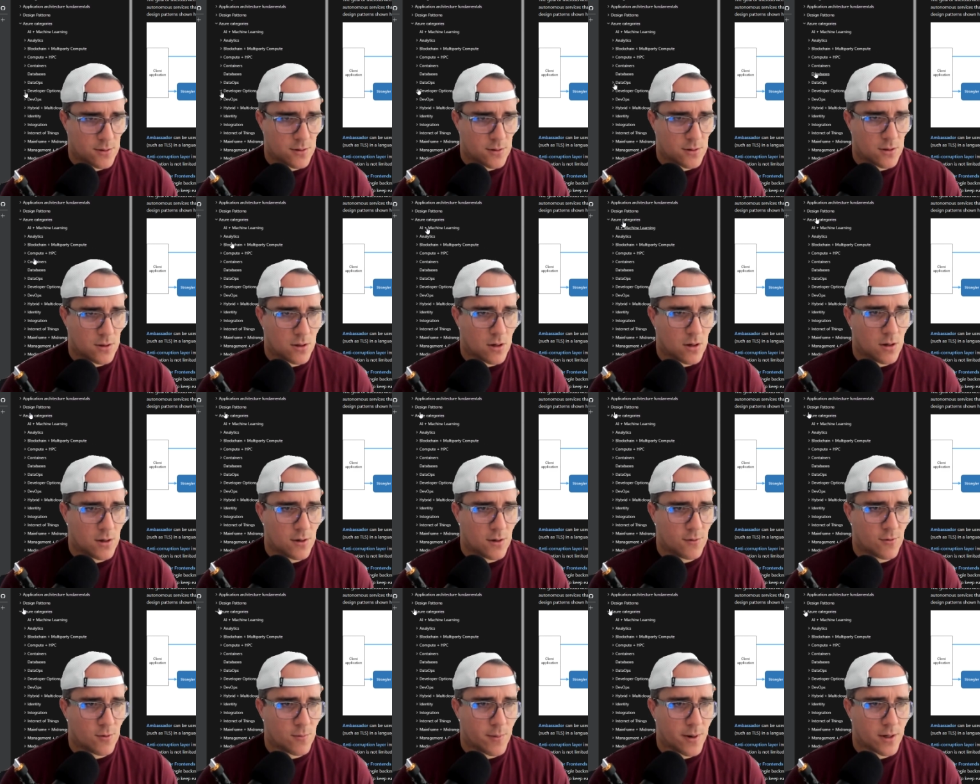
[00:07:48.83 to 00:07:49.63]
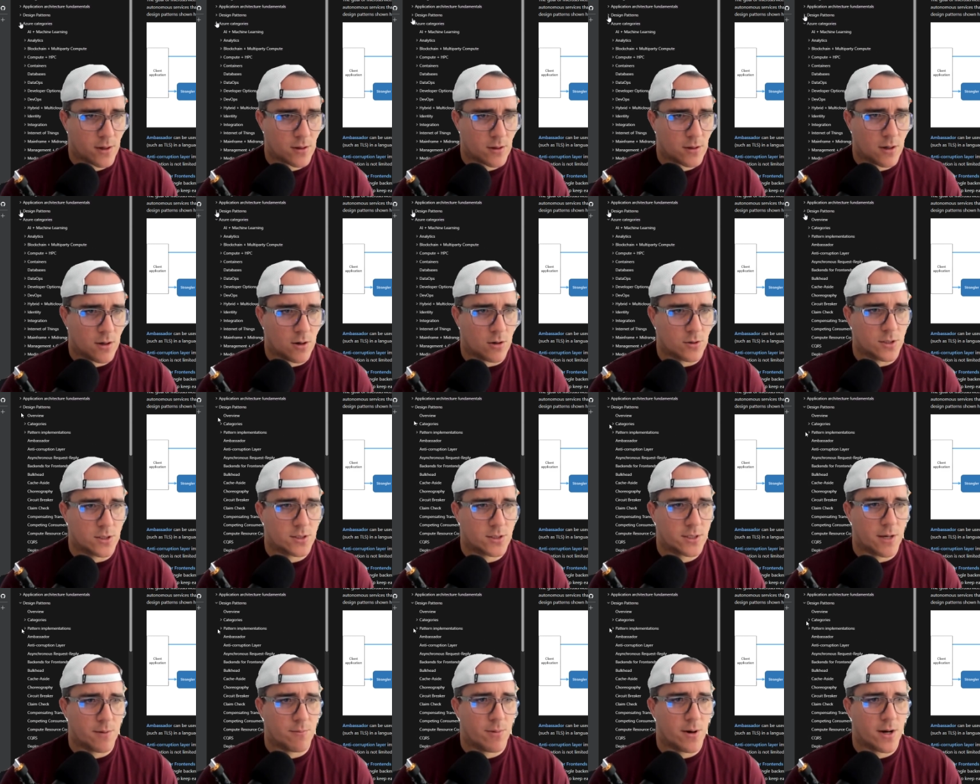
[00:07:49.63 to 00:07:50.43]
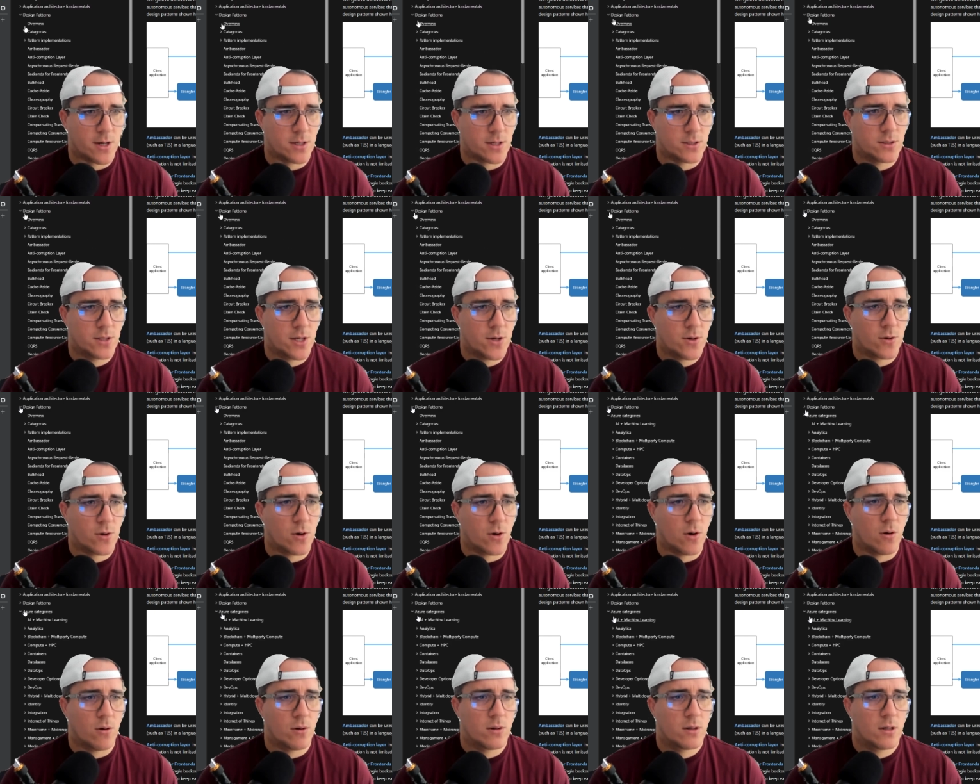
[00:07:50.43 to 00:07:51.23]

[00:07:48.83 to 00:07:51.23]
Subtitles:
not only for design patterns. There you go.